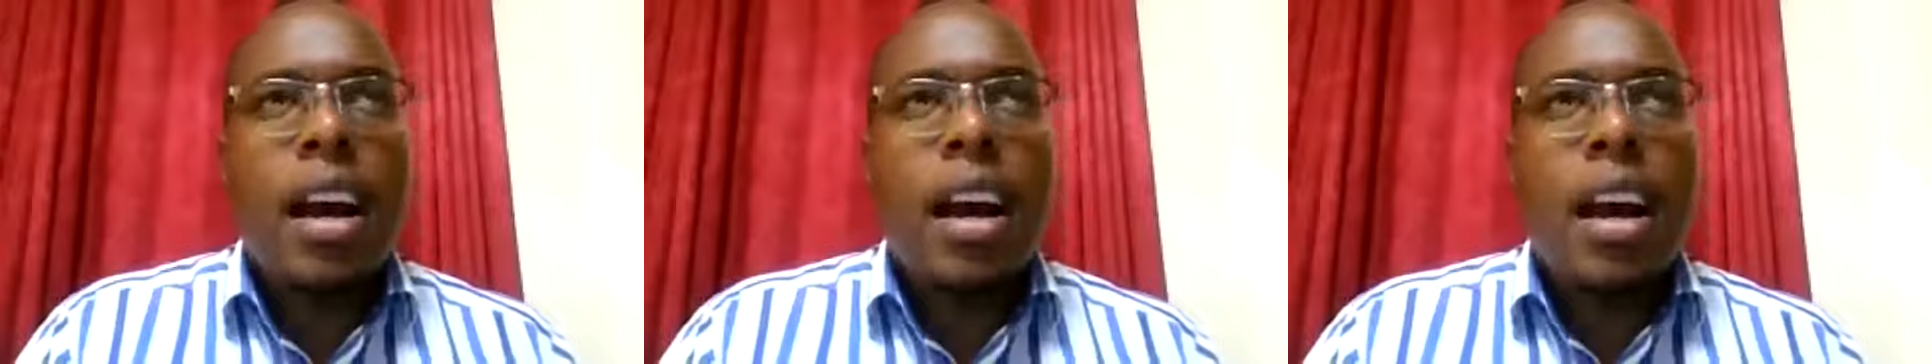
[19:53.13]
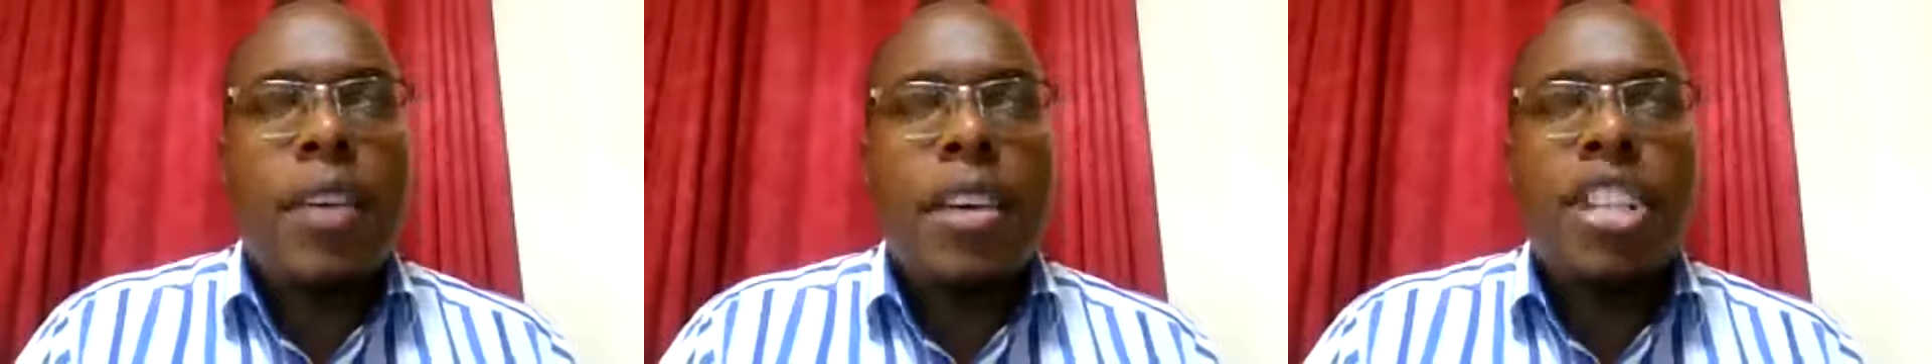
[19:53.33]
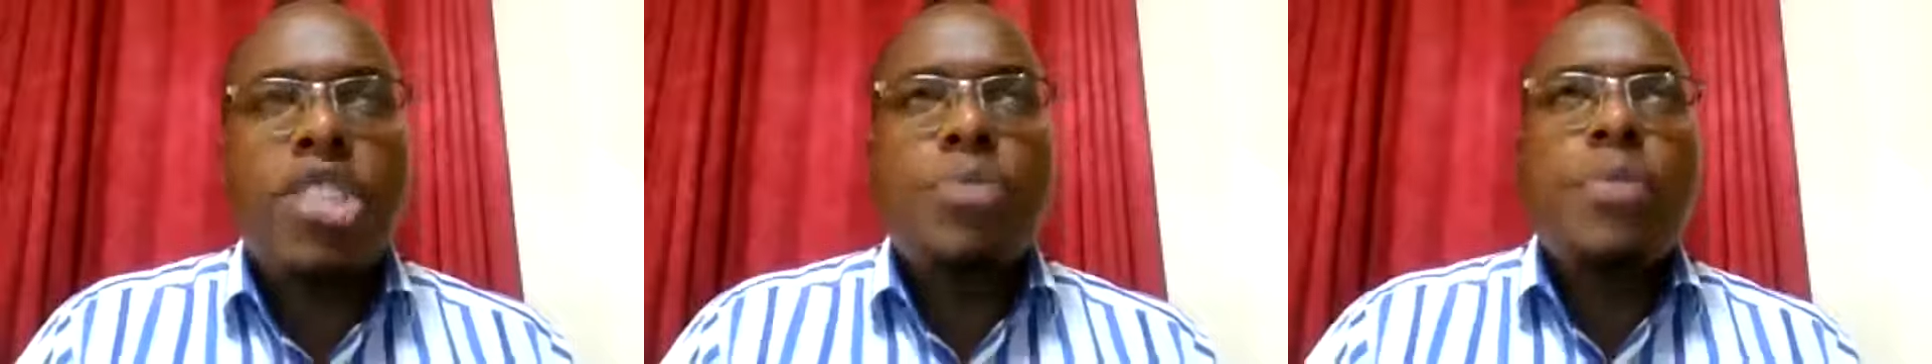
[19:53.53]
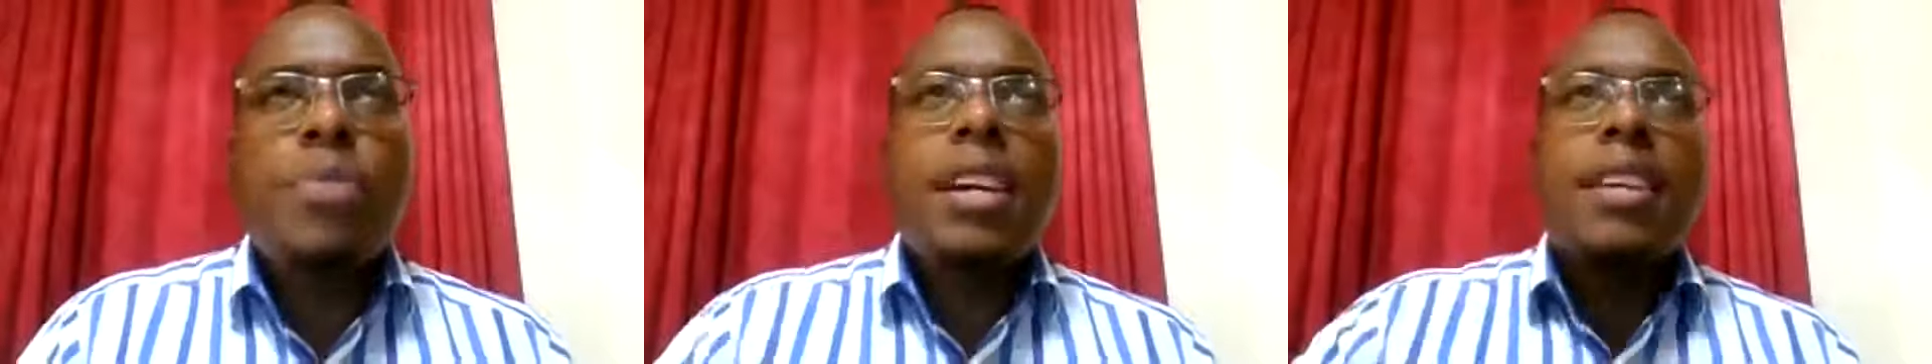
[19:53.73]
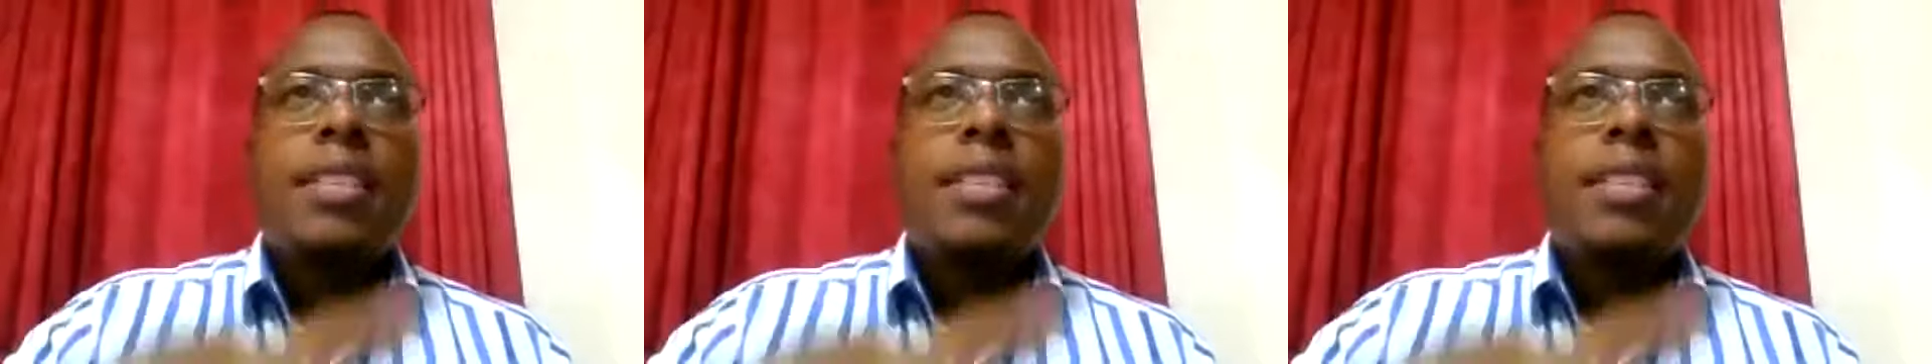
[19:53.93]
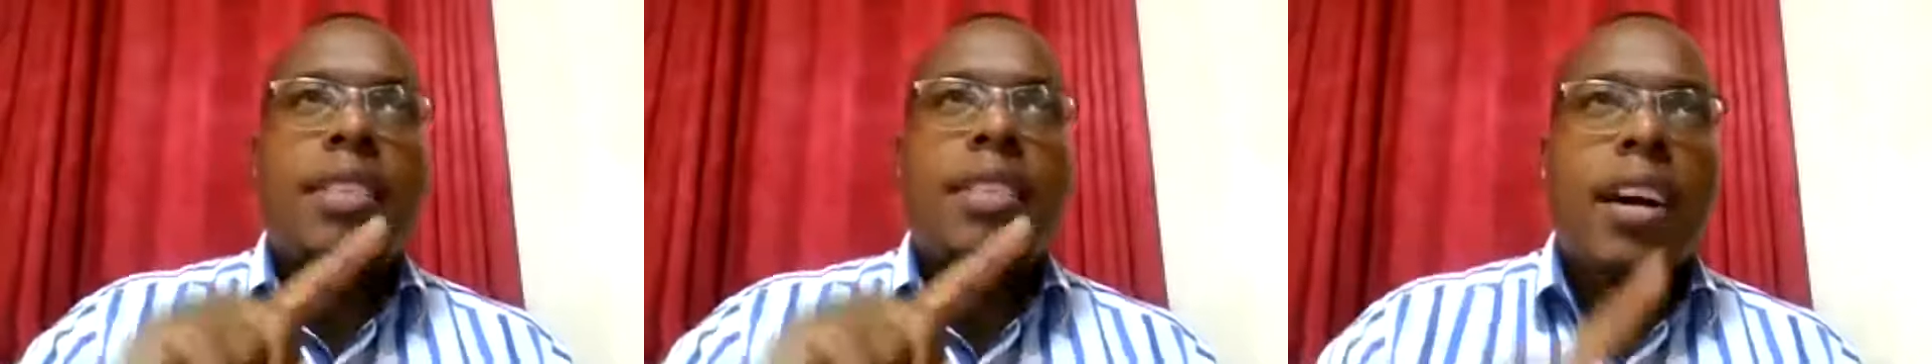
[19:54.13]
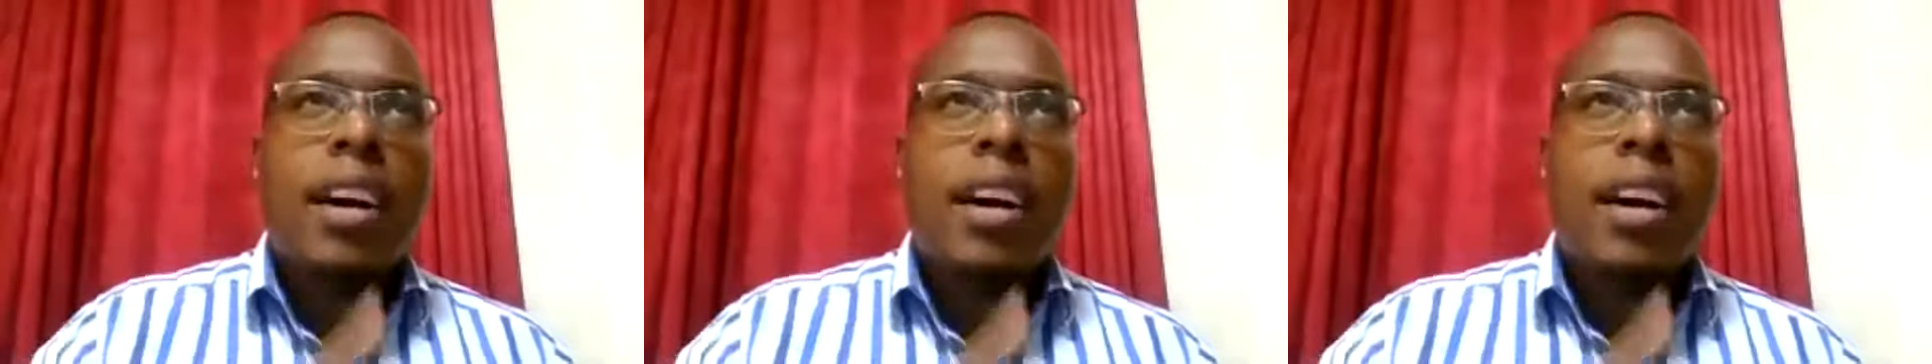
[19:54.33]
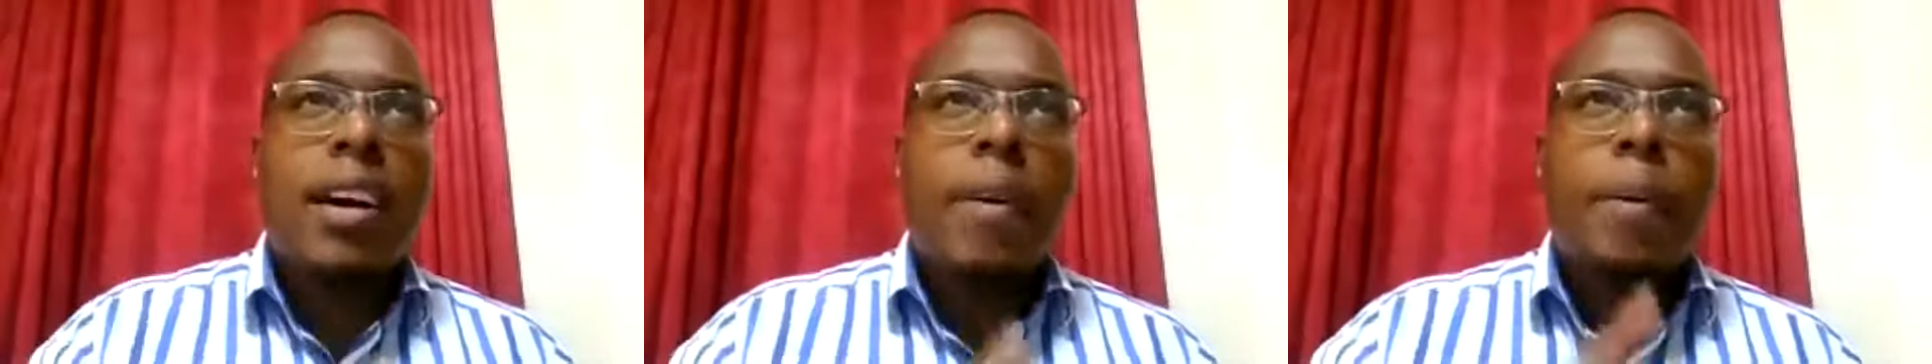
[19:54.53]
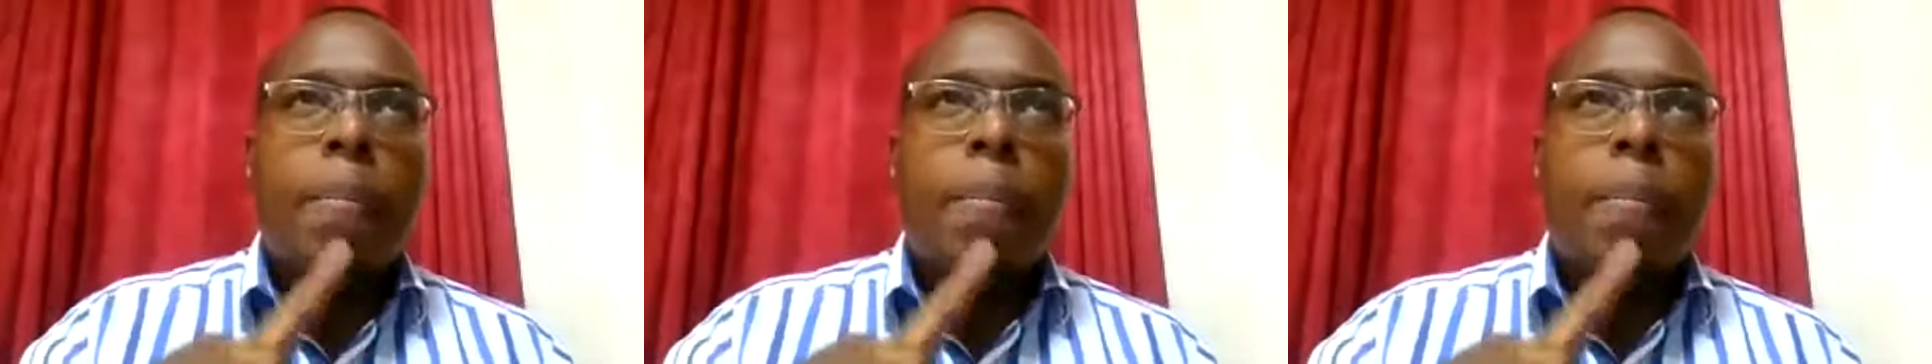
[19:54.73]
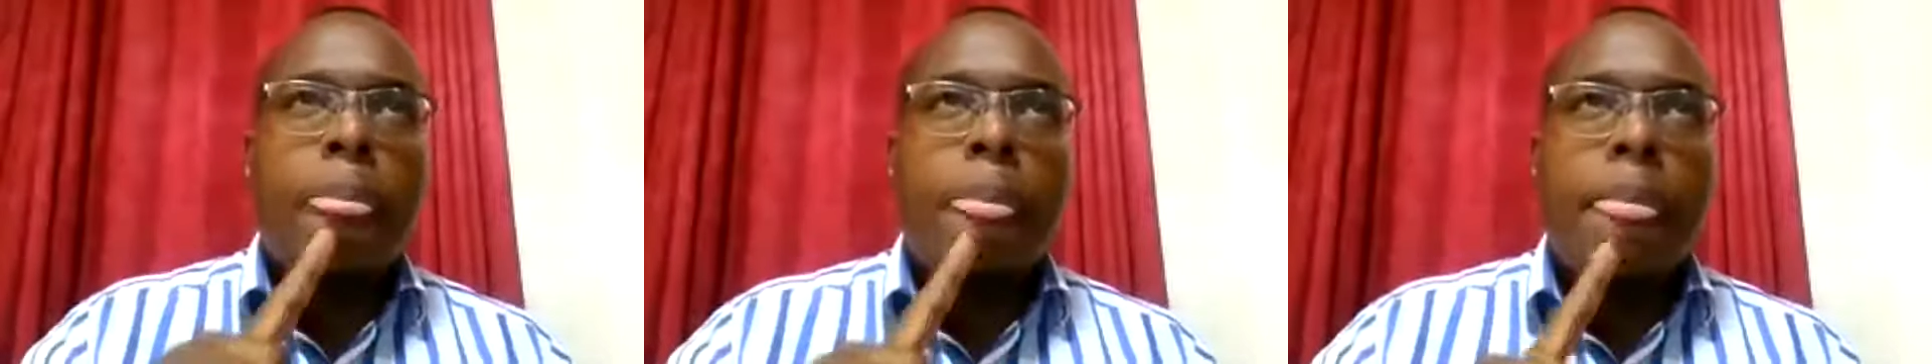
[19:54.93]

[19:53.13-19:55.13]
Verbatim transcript: arrangements, um,